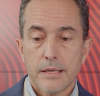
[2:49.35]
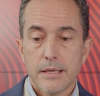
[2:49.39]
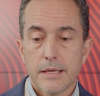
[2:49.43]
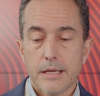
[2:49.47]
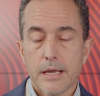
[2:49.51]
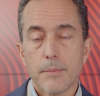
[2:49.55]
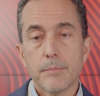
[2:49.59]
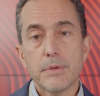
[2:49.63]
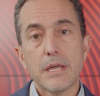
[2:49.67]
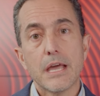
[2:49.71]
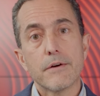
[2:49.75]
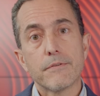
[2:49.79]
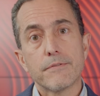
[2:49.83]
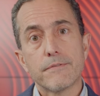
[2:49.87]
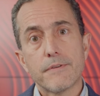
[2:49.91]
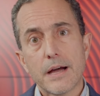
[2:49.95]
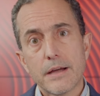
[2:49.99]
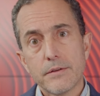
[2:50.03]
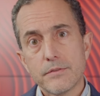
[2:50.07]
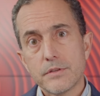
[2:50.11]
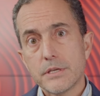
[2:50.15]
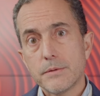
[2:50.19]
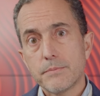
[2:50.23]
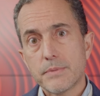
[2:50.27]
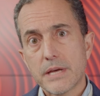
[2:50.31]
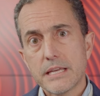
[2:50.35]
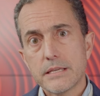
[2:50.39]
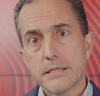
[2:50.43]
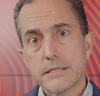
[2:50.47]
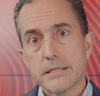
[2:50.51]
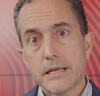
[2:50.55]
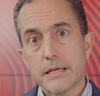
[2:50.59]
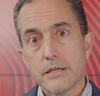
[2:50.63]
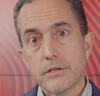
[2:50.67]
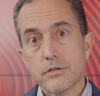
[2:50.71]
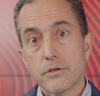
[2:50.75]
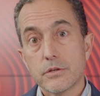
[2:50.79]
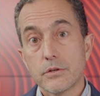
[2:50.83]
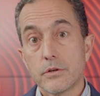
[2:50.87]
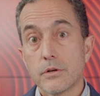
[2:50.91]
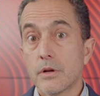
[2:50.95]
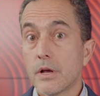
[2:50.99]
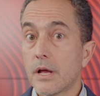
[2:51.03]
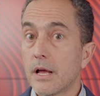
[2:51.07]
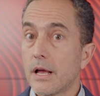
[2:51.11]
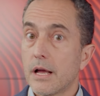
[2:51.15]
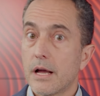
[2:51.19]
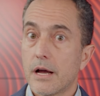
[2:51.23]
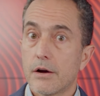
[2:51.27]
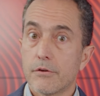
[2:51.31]
It can be a 5G base station,
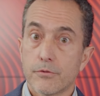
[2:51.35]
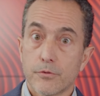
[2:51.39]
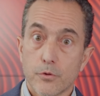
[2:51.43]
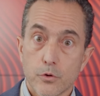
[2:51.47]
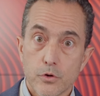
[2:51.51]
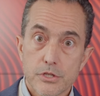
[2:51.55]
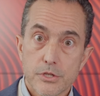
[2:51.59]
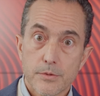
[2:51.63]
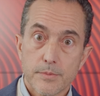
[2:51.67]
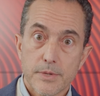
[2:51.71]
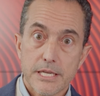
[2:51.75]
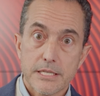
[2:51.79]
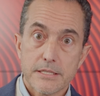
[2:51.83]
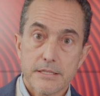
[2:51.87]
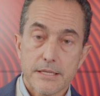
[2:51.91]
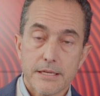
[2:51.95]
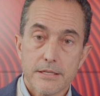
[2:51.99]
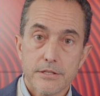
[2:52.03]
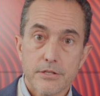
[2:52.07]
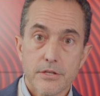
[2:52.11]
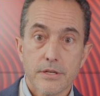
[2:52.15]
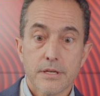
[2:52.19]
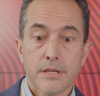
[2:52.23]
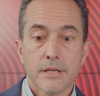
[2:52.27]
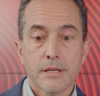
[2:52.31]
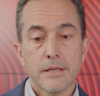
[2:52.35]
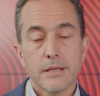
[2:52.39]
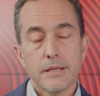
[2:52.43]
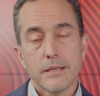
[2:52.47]
a 4G base station.